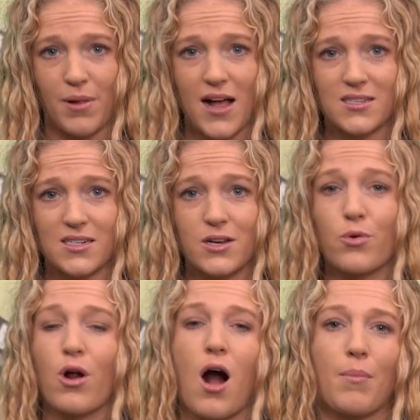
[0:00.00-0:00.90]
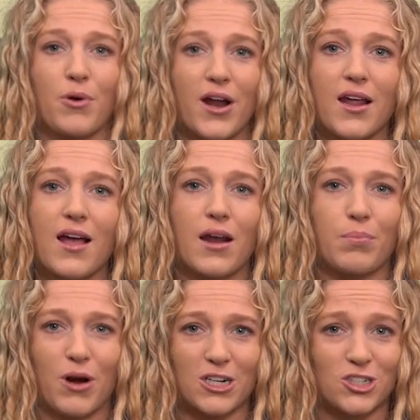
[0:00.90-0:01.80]
blasting or operating at a
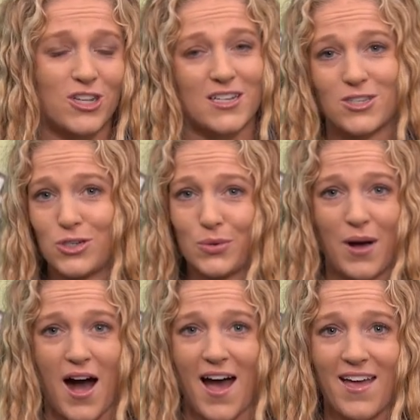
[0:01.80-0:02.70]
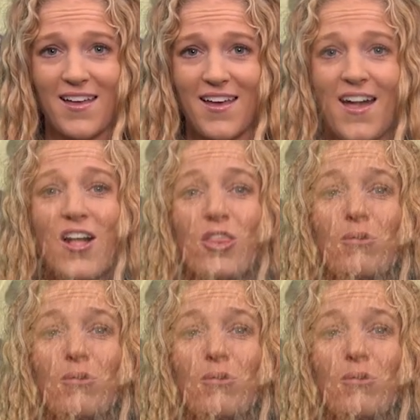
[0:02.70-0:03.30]
pressure that's too high. The